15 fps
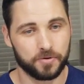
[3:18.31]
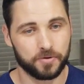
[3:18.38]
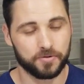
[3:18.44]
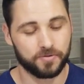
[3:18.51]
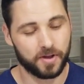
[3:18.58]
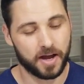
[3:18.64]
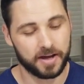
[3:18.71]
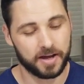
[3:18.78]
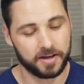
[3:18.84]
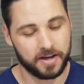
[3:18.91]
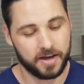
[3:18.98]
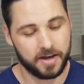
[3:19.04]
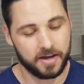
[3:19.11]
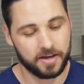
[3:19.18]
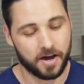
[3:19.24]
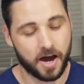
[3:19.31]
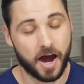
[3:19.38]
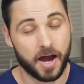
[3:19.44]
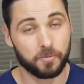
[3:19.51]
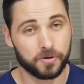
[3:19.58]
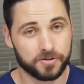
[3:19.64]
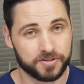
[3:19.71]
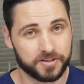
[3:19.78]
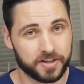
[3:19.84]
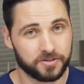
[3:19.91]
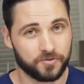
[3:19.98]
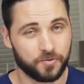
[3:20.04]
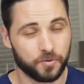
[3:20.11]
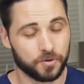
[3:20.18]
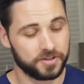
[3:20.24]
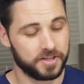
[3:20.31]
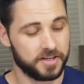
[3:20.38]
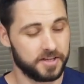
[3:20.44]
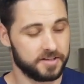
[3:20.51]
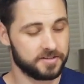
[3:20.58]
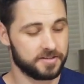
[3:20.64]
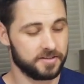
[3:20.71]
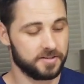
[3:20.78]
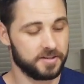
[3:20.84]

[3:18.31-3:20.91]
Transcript: Vaporfly, I wear size 14s.